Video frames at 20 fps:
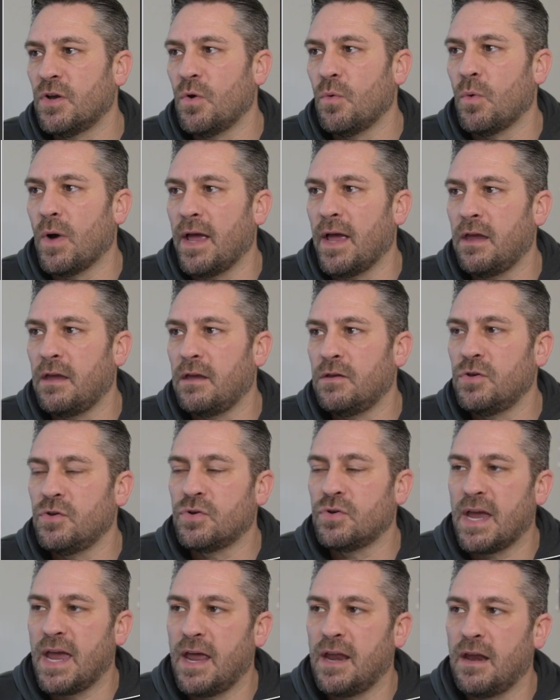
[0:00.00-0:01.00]
way you
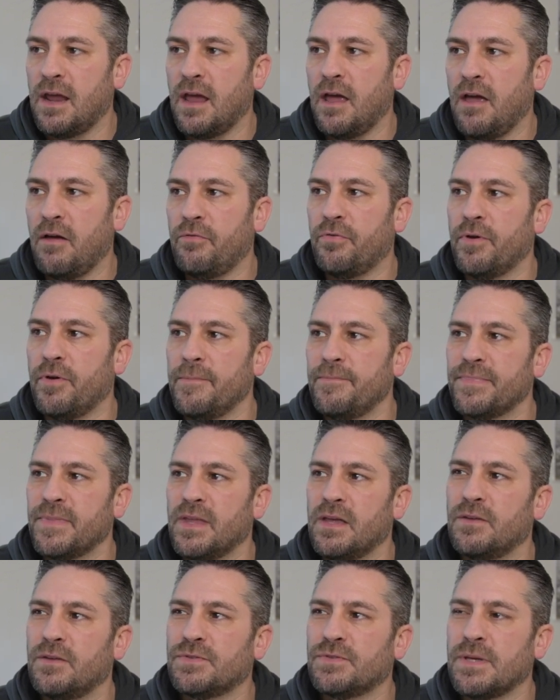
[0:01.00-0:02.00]
can have,
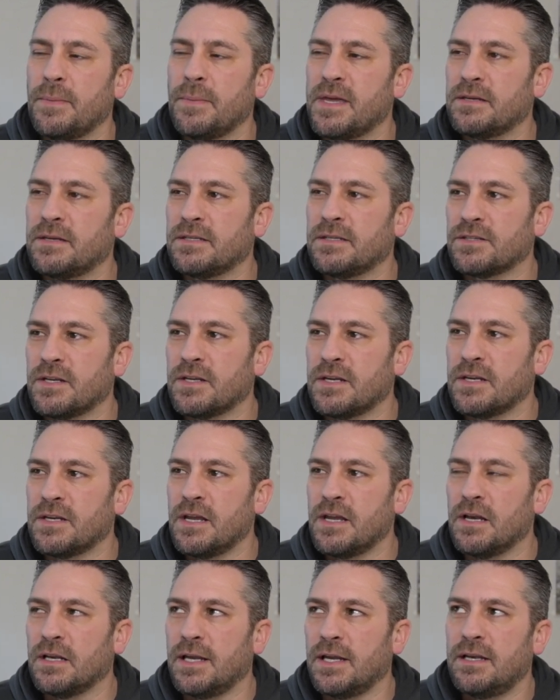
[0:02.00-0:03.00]
if something doesn't
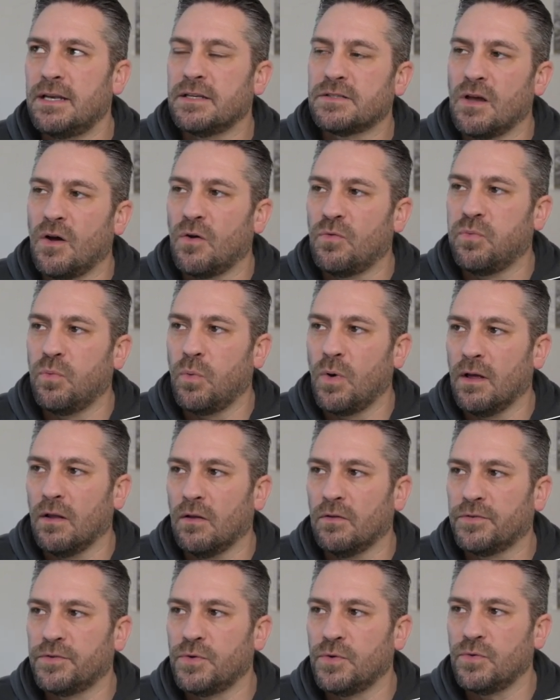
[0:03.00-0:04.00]
lend itself
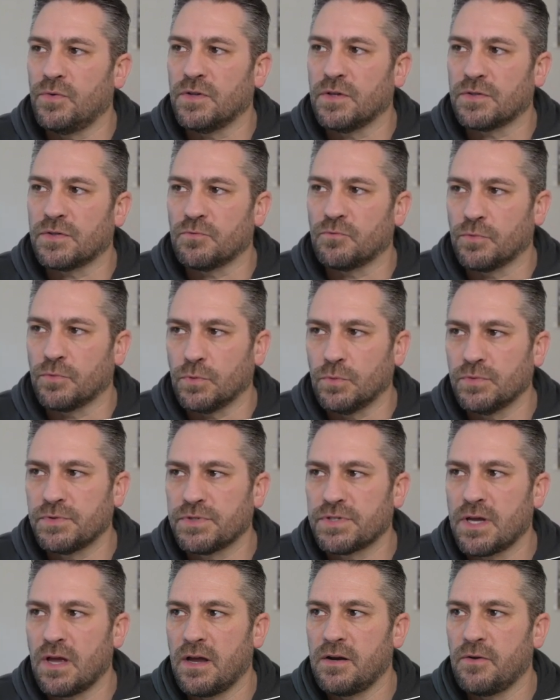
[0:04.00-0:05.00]
well to this
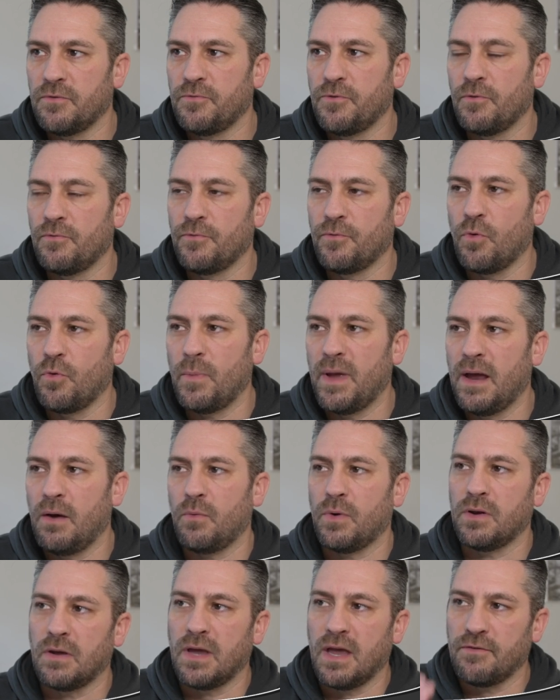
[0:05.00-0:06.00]
rules kind of format
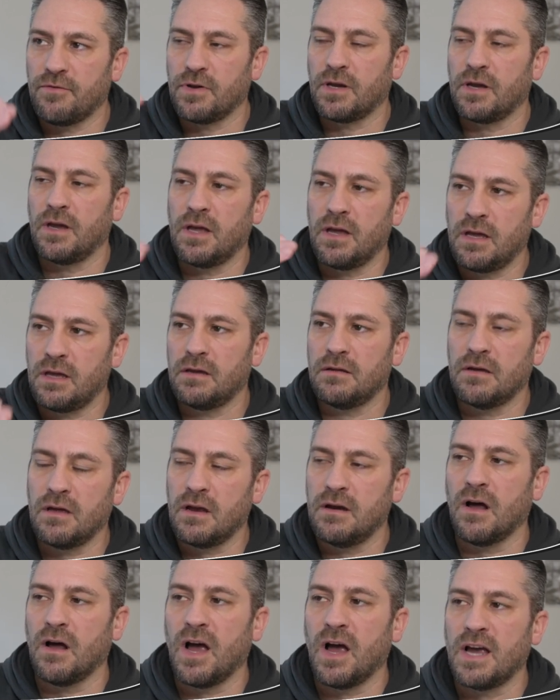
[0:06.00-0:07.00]
where you're having
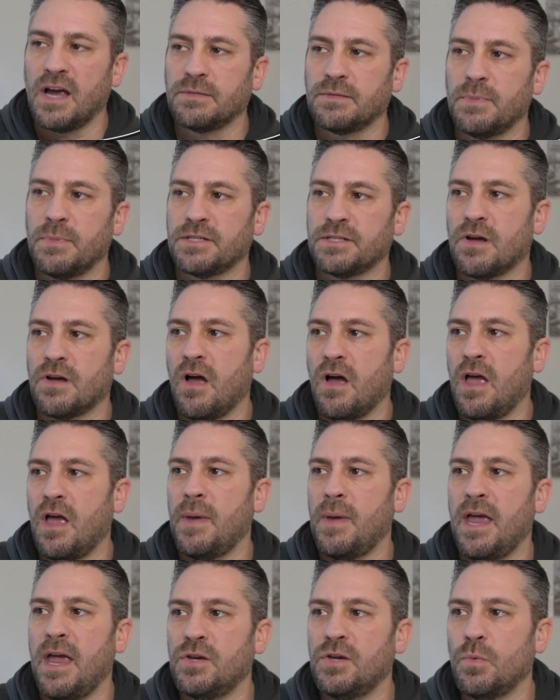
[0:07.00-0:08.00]
an item at a time
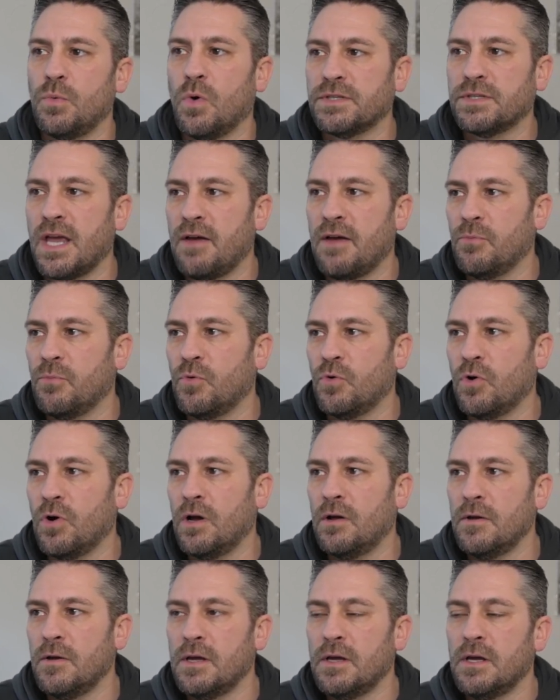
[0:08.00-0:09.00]
and you want to have a
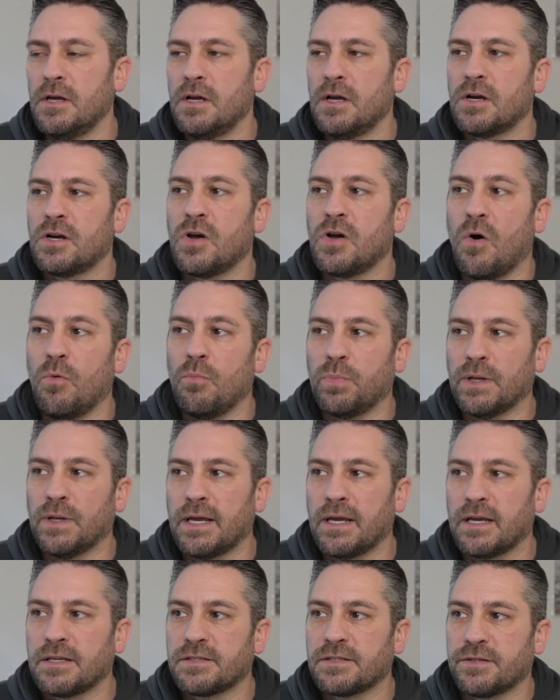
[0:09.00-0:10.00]
more
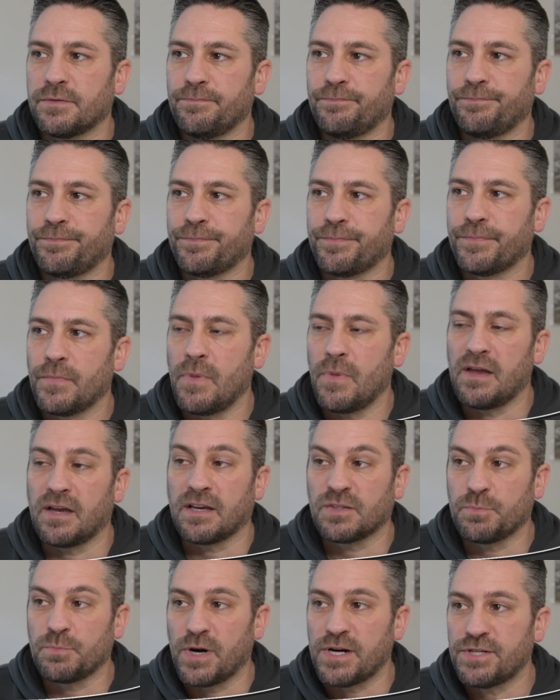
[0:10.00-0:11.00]
complex
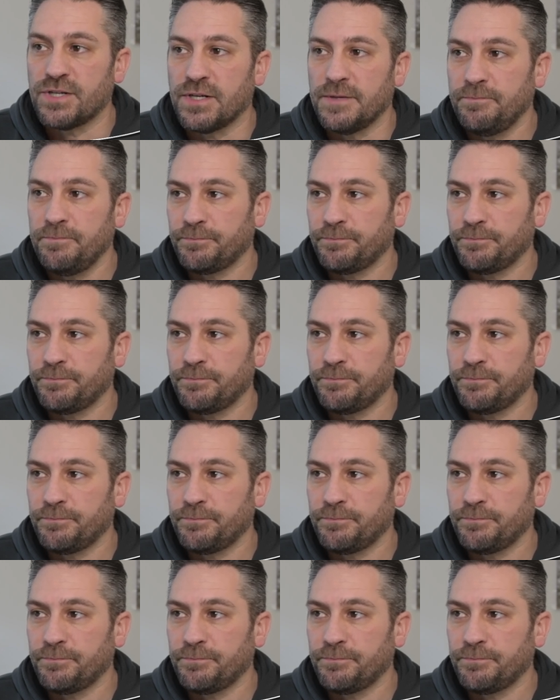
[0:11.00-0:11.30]
expression,